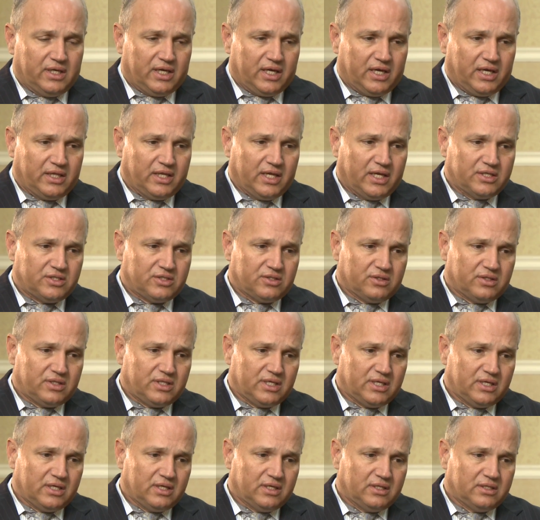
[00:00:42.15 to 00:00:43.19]
and then to
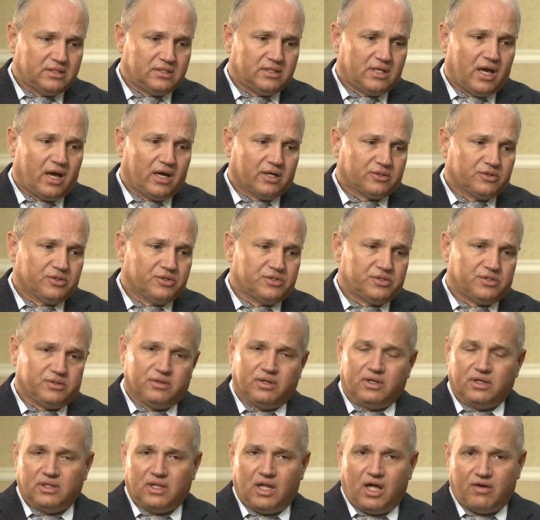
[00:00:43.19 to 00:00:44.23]
the doctors who
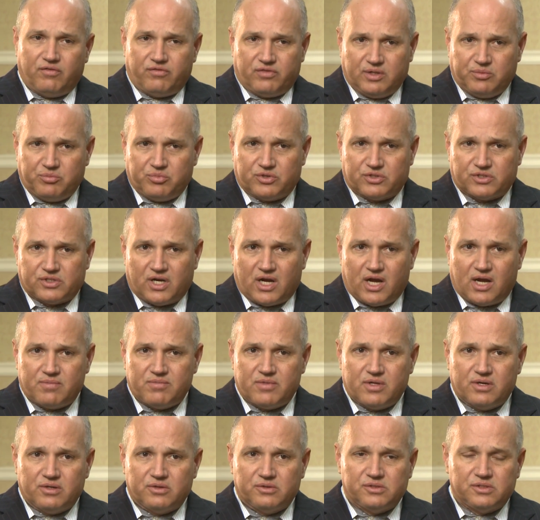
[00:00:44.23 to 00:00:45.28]
unlawfully prescribe
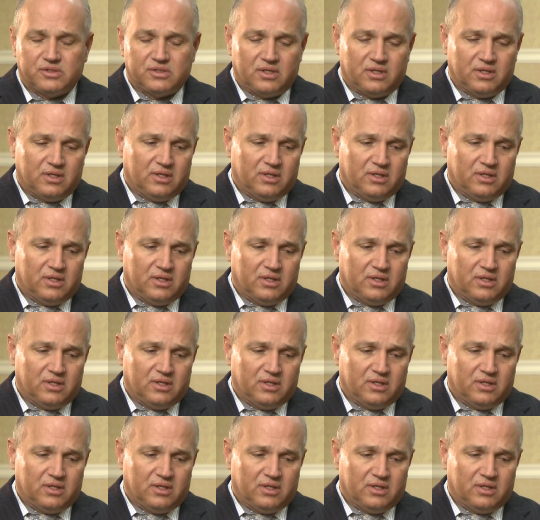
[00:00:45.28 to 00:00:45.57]
those,